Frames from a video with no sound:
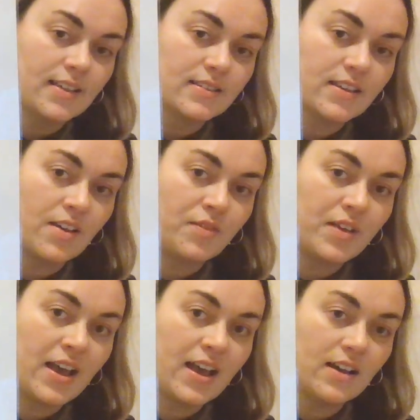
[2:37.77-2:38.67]
So
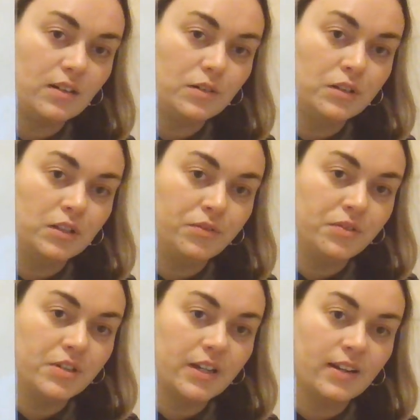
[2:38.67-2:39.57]
that
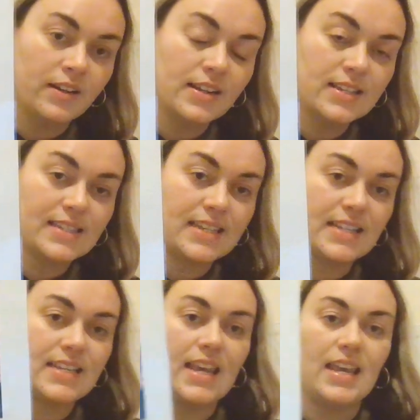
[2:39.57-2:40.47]
London.
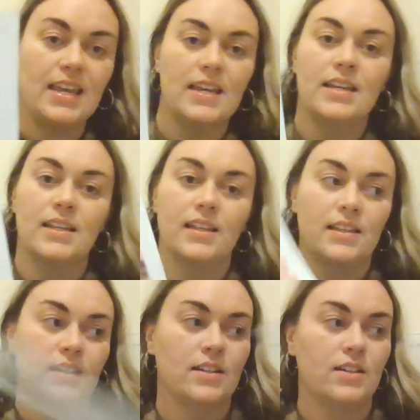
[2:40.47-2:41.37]
City
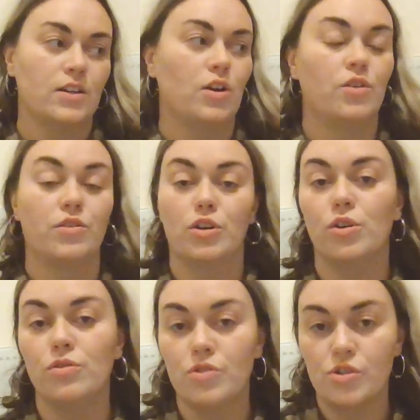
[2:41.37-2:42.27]
or a
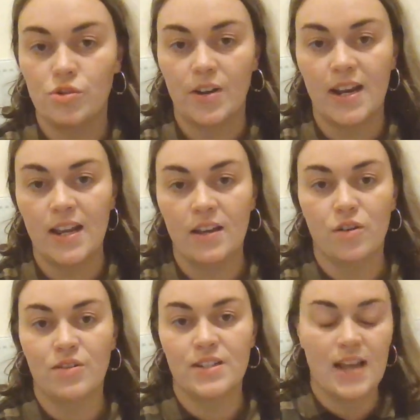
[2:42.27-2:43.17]
country
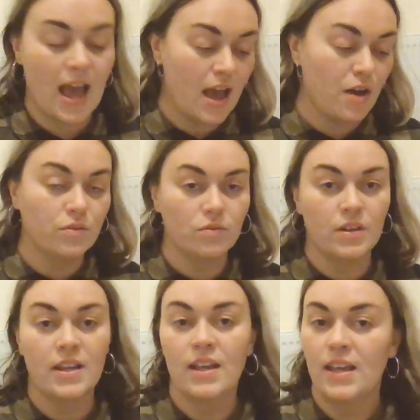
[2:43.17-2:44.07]
or a town
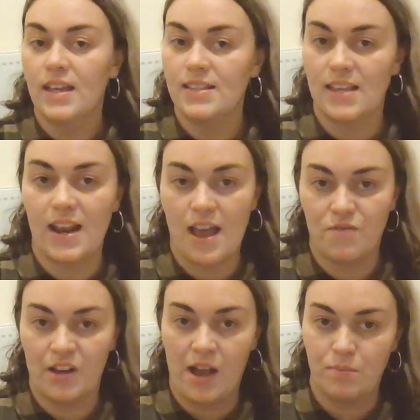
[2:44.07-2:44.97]
is going to
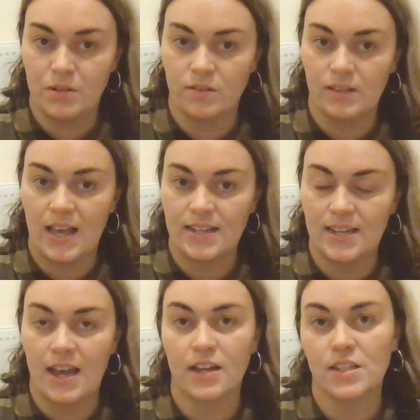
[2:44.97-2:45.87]
have a capital
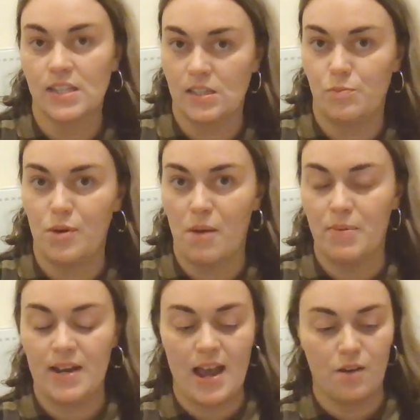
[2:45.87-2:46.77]
letter because it's a
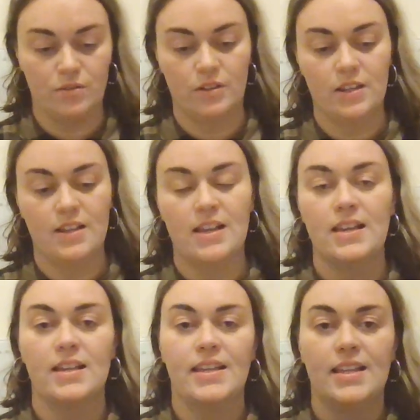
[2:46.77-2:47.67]
proper noun.
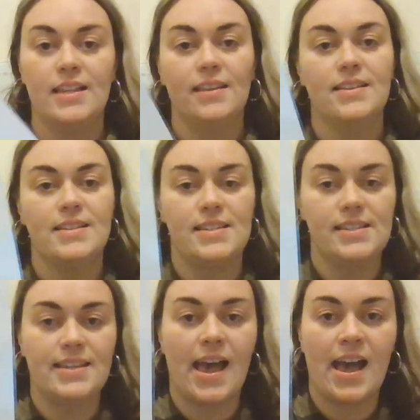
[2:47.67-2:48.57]

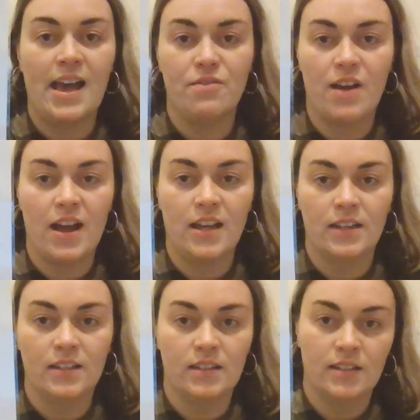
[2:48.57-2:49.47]
Sarah.
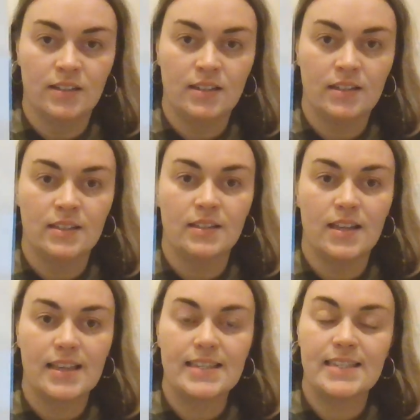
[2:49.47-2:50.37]

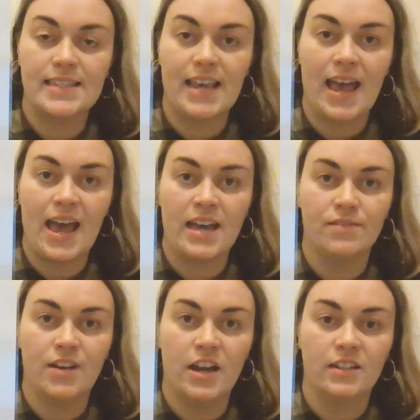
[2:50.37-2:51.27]

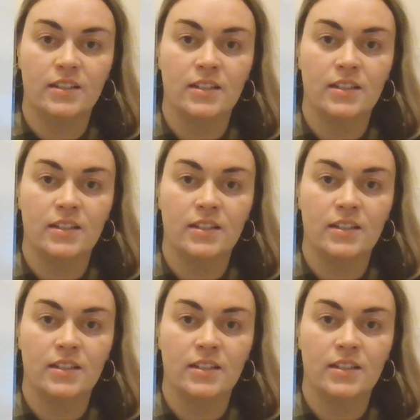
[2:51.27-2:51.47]
Sarah.